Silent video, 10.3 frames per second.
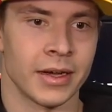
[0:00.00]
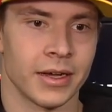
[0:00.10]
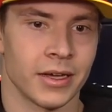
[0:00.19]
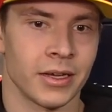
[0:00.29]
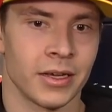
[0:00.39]

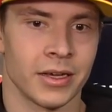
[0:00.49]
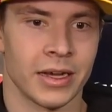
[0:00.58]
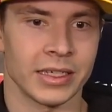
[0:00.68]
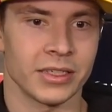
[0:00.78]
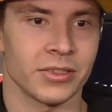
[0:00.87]
I
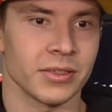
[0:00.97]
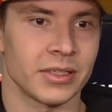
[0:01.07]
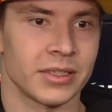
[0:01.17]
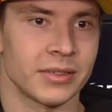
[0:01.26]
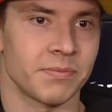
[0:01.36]
don't know,
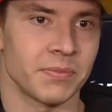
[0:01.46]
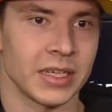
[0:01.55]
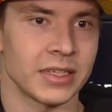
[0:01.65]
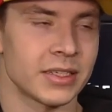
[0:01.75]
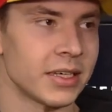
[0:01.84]
it's,
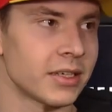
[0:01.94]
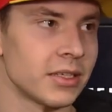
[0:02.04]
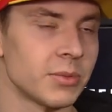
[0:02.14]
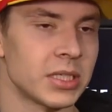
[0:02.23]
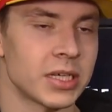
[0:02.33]
yeah, it takes a
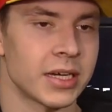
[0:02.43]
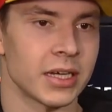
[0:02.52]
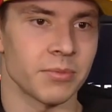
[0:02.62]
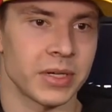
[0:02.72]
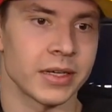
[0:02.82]
little bit of
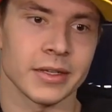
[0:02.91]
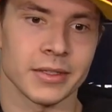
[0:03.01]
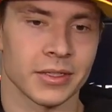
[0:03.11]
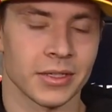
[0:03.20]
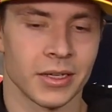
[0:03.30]
time,
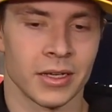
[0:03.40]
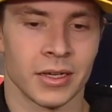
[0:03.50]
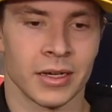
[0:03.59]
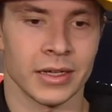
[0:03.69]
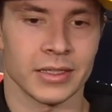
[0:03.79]
but
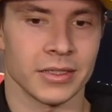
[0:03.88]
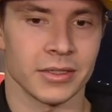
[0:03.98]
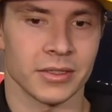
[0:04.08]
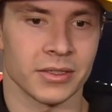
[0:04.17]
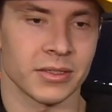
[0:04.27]
I
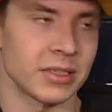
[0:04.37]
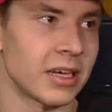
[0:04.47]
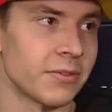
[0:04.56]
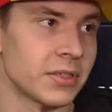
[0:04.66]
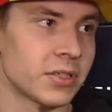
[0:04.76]
think
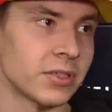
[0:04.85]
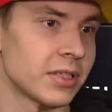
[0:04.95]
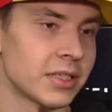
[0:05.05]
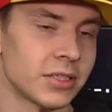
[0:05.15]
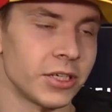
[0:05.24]
enough and zone
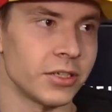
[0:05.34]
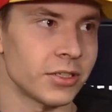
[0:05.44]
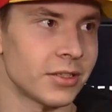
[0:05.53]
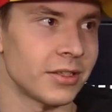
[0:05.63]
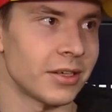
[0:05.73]
doesn't change
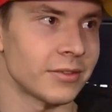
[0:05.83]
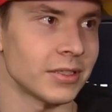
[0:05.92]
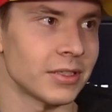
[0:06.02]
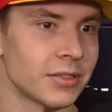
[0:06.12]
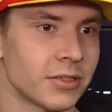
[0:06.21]
it,
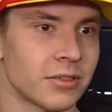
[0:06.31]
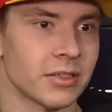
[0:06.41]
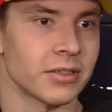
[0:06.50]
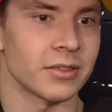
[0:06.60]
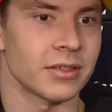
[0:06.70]
nothing, you know.
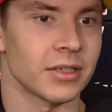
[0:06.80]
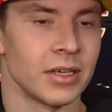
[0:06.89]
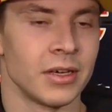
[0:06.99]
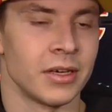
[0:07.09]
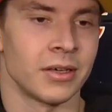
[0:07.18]
And
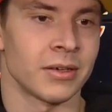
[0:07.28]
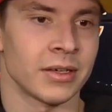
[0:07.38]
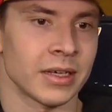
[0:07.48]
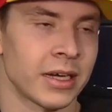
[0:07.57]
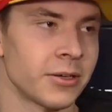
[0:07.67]

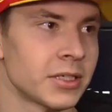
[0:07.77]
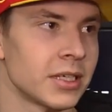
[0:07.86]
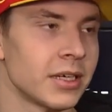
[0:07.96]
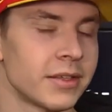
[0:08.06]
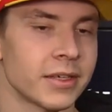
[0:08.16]
how I
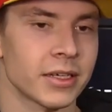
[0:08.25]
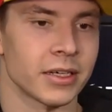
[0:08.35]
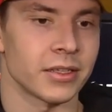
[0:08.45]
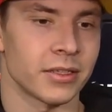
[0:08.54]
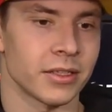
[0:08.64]
said, I
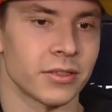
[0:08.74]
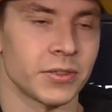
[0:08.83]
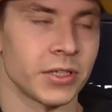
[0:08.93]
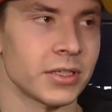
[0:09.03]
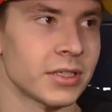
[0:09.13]
had a lot of
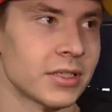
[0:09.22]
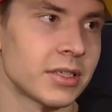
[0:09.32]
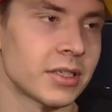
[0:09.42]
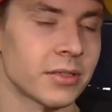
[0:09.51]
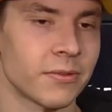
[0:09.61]
chances,
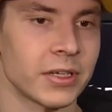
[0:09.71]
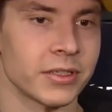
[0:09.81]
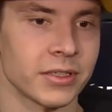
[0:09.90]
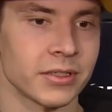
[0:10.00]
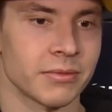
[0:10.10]
and
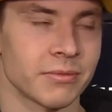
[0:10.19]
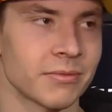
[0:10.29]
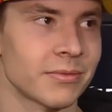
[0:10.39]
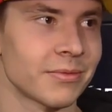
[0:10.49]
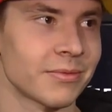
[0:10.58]
finally,
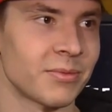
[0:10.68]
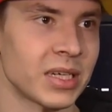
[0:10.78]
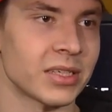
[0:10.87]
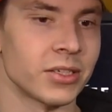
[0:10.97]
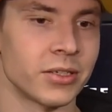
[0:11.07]

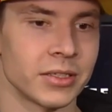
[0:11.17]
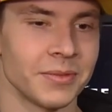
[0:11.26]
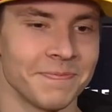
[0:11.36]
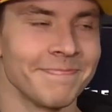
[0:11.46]
puck is gone in.